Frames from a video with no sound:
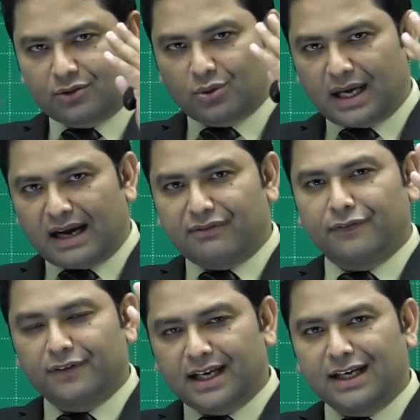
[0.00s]
to have a
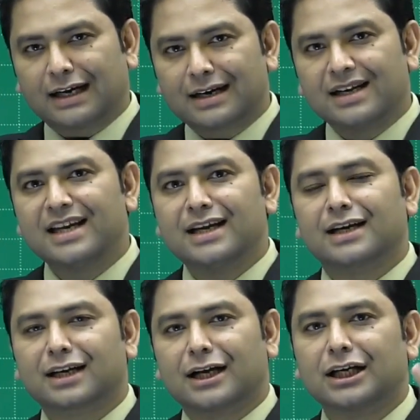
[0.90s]
very
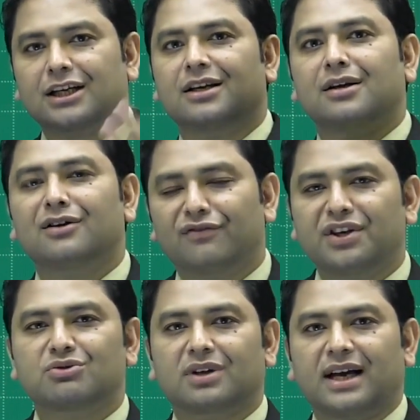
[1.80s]
clear-cut
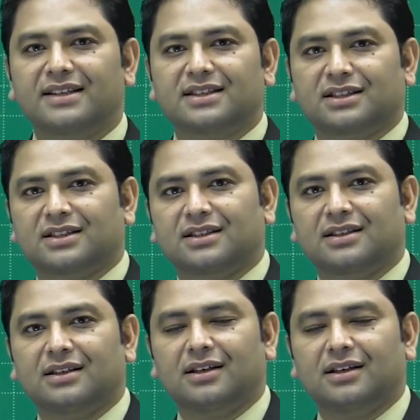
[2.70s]
visualization